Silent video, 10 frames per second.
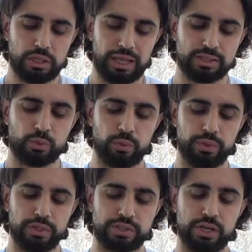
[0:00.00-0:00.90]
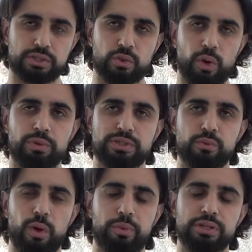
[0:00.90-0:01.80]
Last week we discussed the
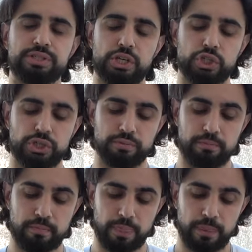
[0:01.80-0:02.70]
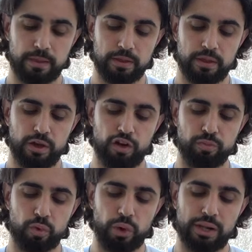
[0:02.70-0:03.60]
weaponization of
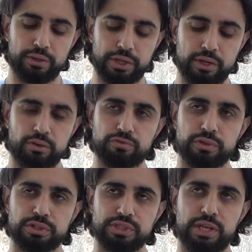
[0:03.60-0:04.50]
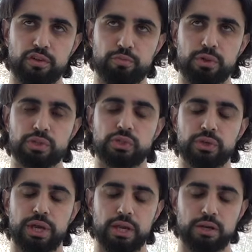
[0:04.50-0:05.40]
morality for the sake of personal
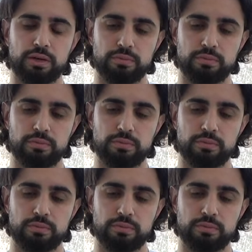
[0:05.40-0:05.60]
gain,